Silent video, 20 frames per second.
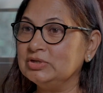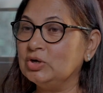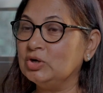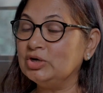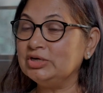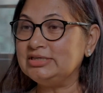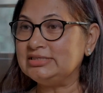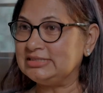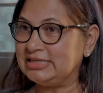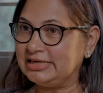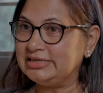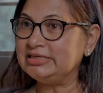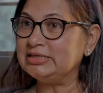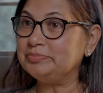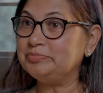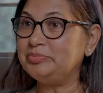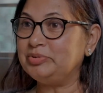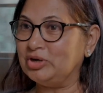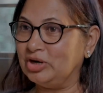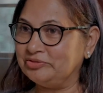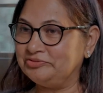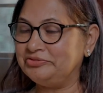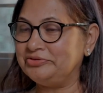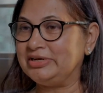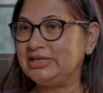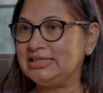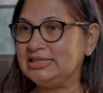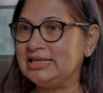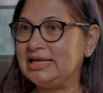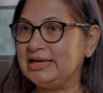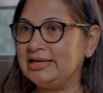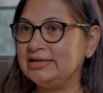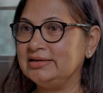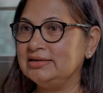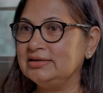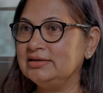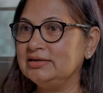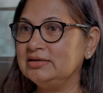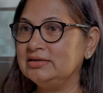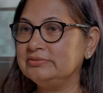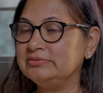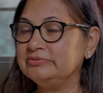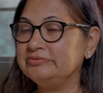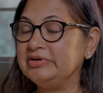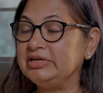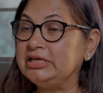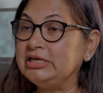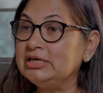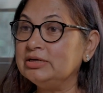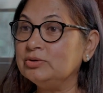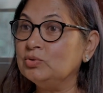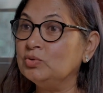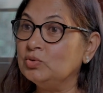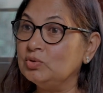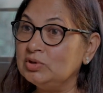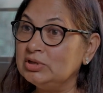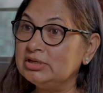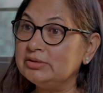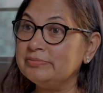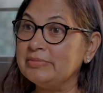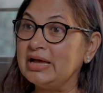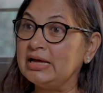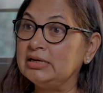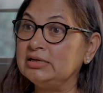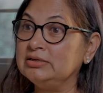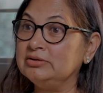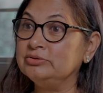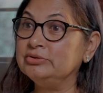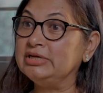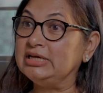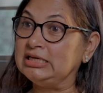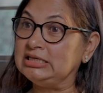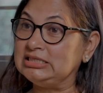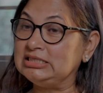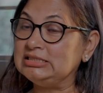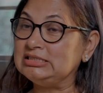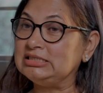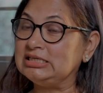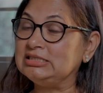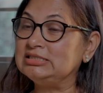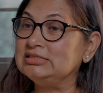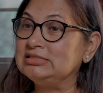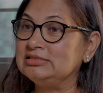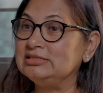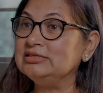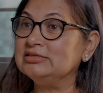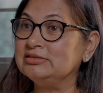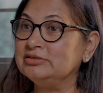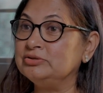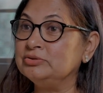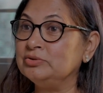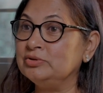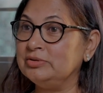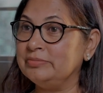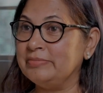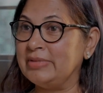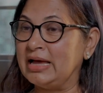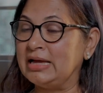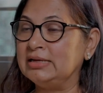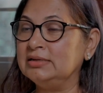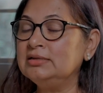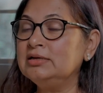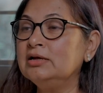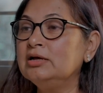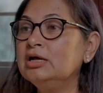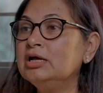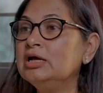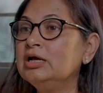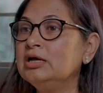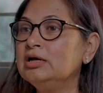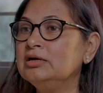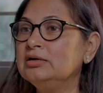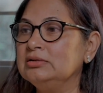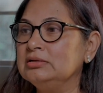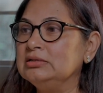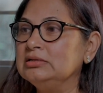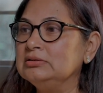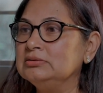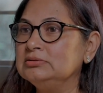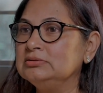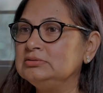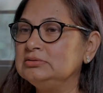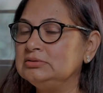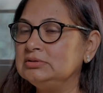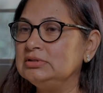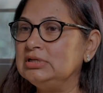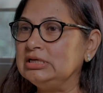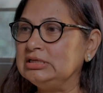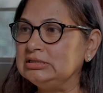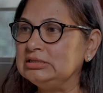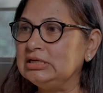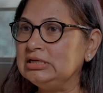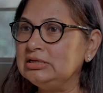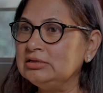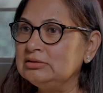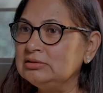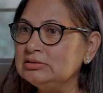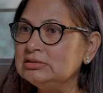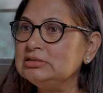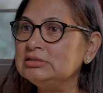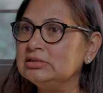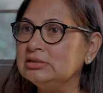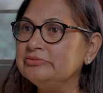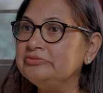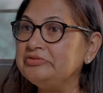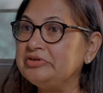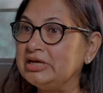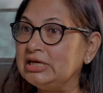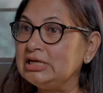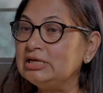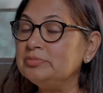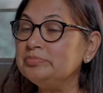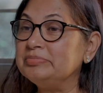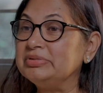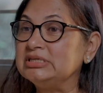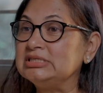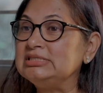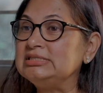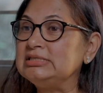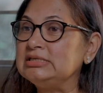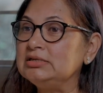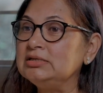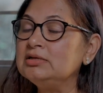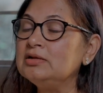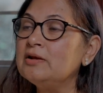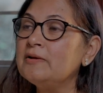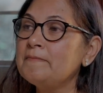God sent a prophet there, very old man, you know, 86 year old man, uh, like thin, frail person,